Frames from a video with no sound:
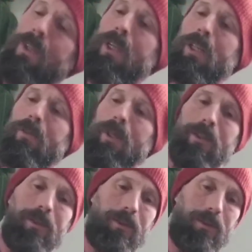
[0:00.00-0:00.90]

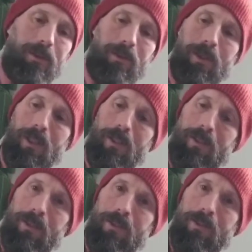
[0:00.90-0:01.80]
anyway, yeah,
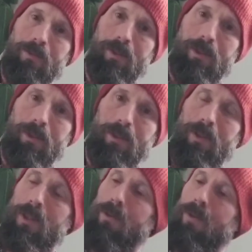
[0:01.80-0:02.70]
this is really
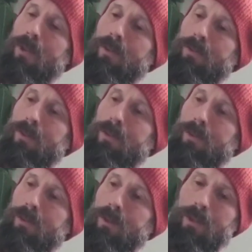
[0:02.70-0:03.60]
turning out wonderful.
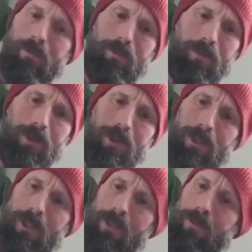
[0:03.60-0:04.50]
I
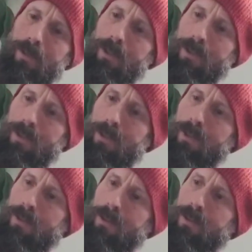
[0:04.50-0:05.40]
really like the way this
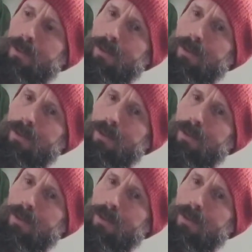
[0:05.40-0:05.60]
looks.